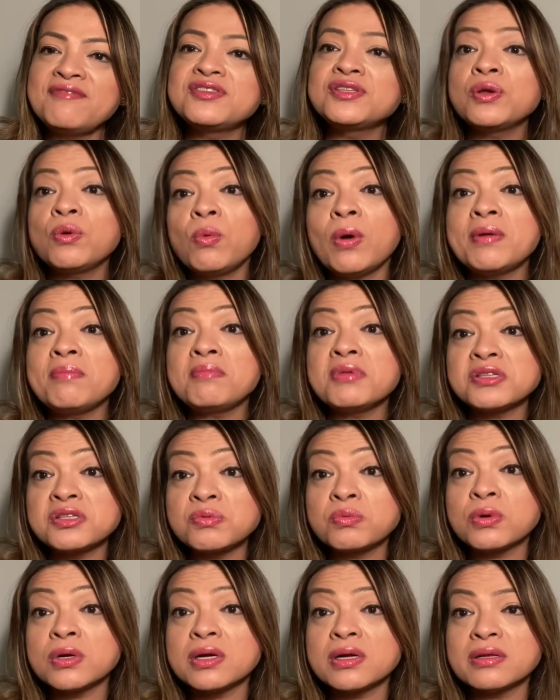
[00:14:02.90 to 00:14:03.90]
who won Miss
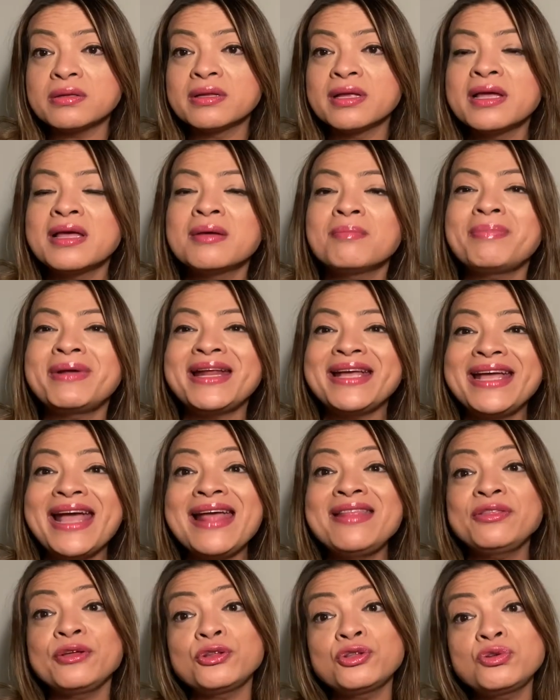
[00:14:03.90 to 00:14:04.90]
World. But
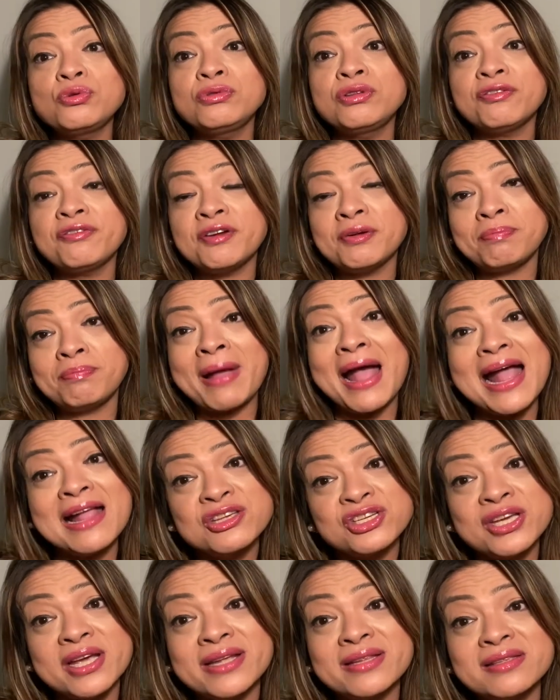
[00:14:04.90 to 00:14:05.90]
again, they're 2 different
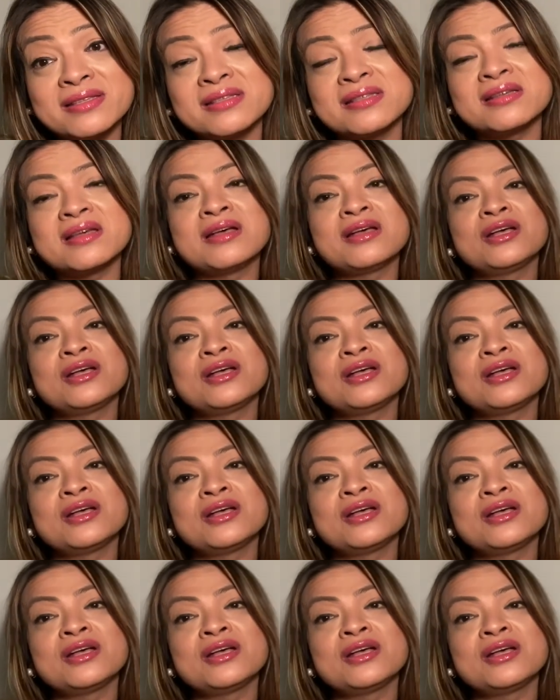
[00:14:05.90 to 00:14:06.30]
pageants.